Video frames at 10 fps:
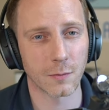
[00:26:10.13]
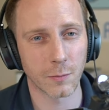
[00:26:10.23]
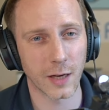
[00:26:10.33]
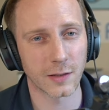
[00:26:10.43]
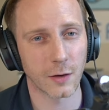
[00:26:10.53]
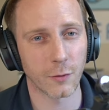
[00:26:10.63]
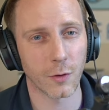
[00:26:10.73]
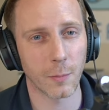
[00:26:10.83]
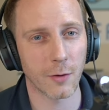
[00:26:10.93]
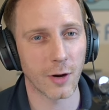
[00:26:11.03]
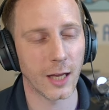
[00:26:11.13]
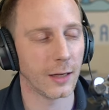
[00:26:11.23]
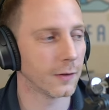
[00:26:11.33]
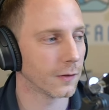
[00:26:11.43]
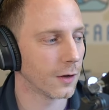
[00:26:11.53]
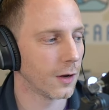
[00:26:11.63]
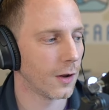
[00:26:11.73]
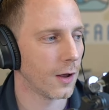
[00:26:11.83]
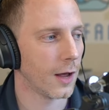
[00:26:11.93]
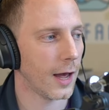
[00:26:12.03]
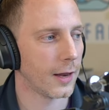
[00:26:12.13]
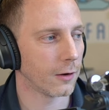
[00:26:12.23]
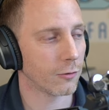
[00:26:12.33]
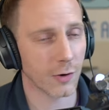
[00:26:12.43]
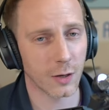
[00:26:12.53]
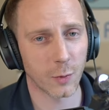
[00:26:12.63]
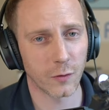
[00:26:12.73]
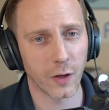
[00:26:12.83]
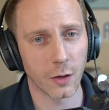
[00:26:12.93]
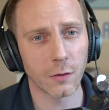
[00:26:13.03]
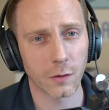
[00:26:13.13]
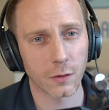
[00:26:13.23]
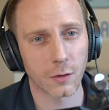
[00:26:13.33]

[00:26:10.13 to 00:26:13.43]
basically through the Pyrenees, and incredible views.